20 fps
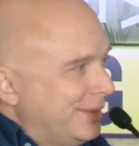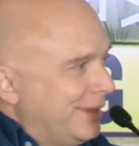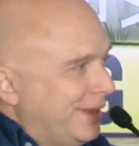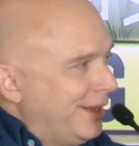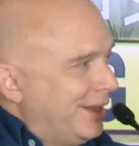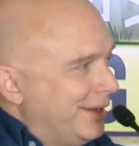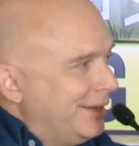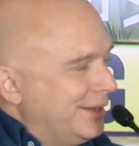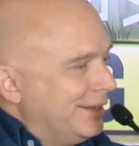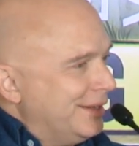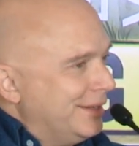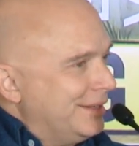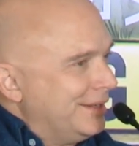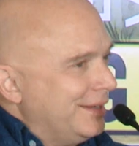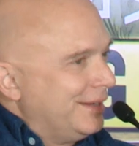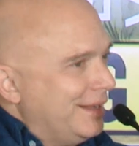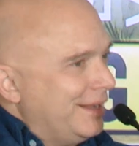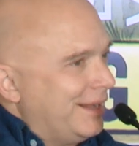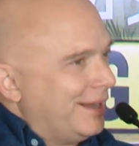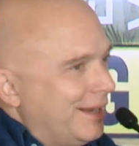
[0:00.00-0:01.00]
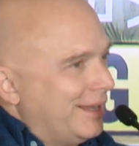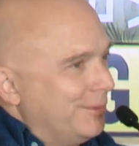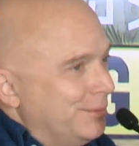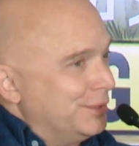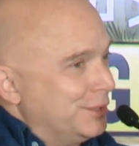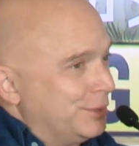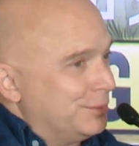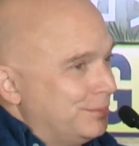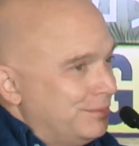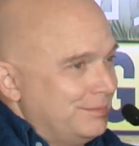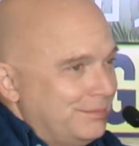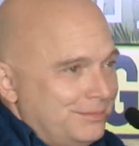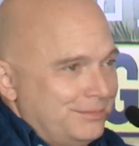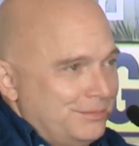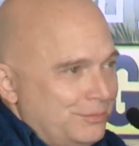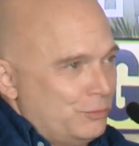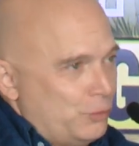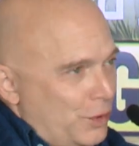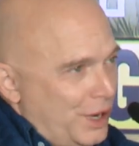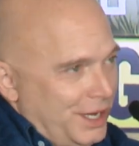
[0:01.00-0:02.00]
and I was
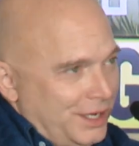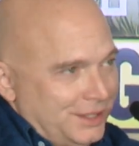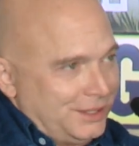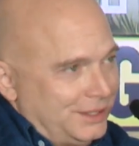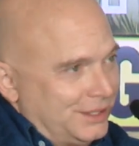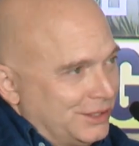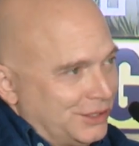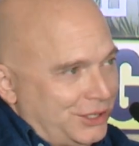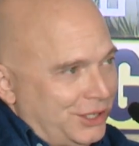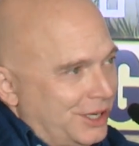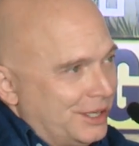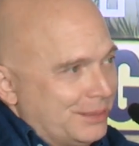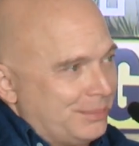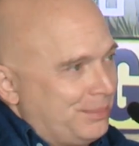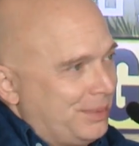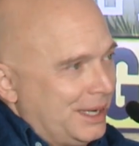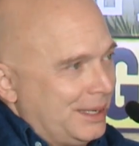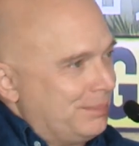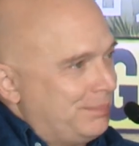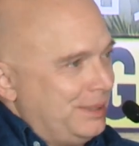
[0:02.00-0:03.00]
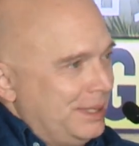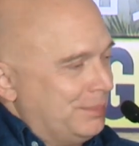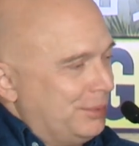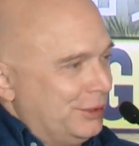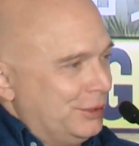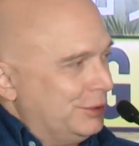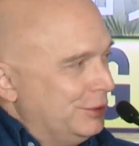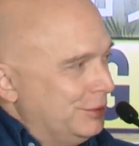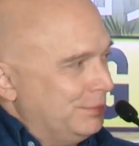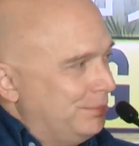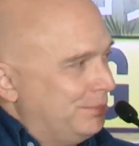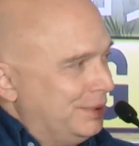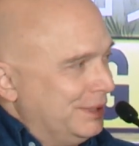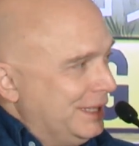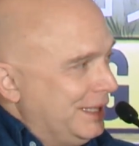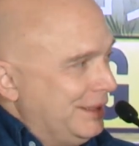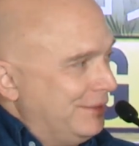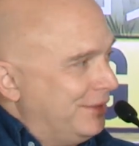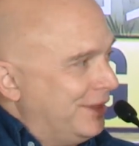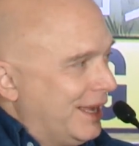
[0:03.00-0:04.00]
raised and taught by people who
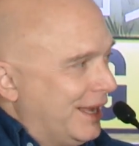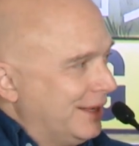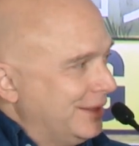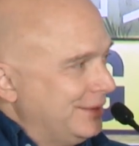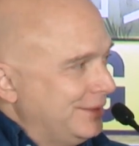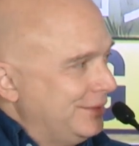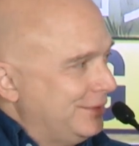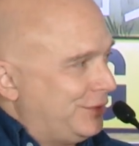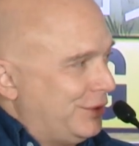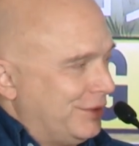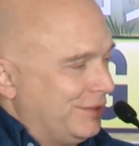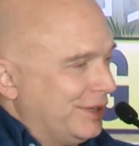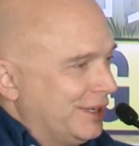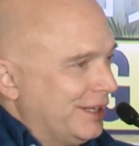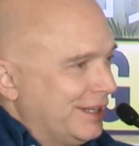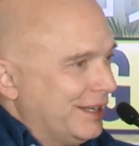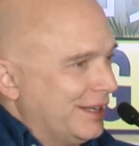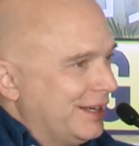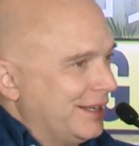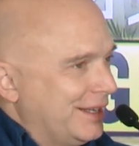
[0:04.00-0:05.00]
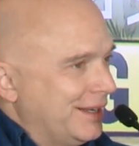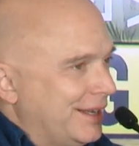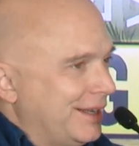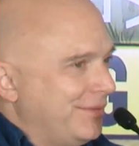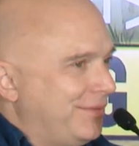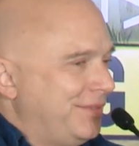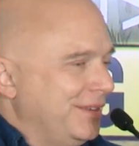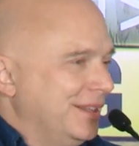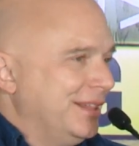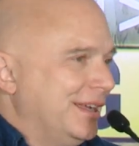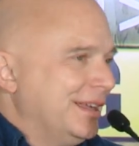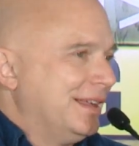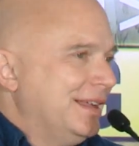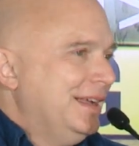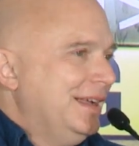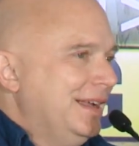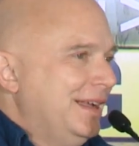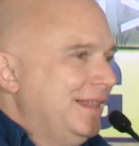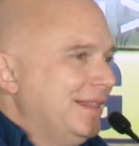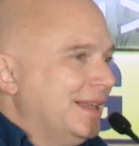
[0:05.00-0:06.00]
believe that fervently, and I feel like
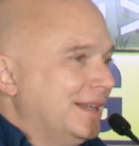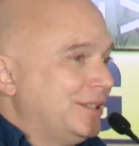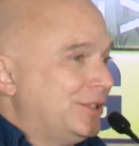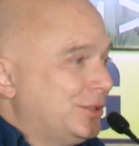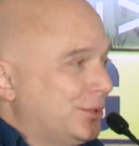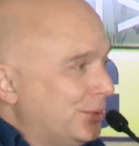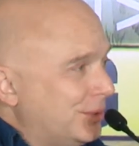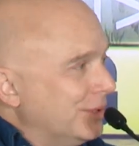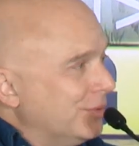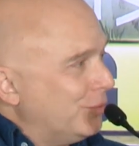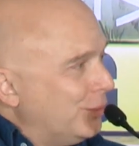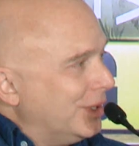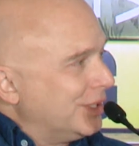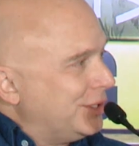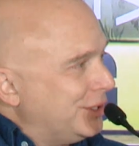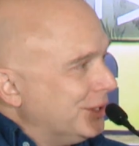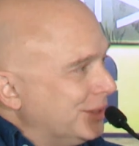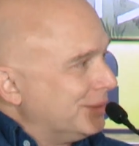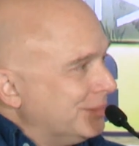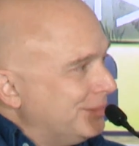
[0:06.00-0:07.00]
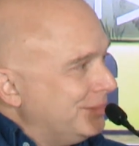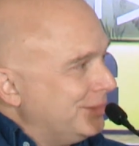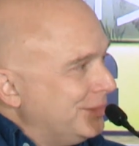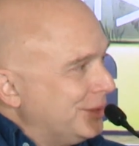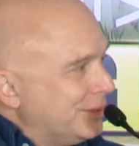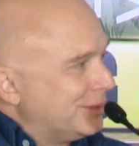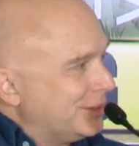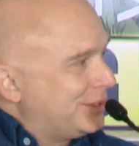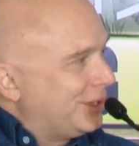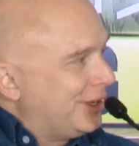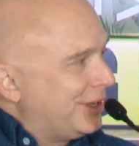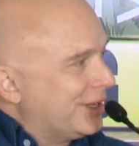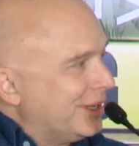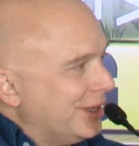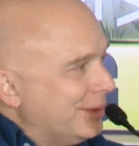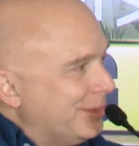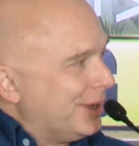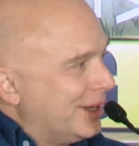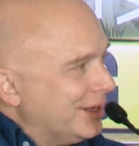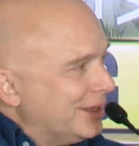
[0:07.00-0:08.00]
that's sort of what you're
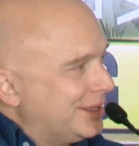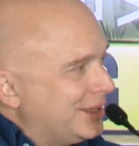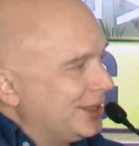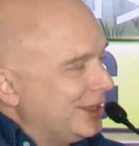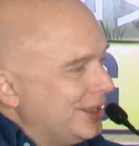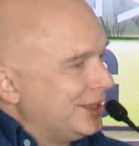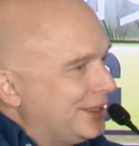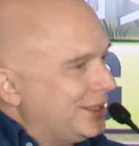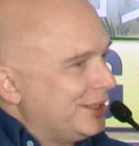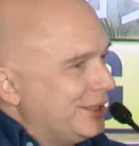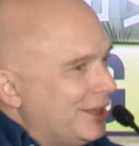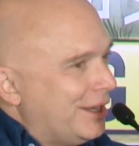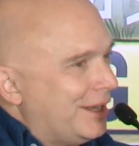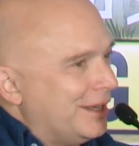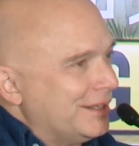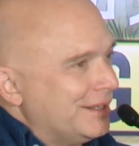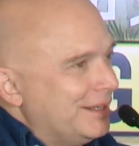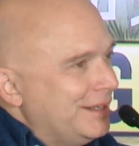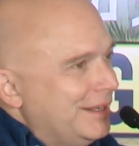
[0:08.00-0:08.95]
talking about. It's not,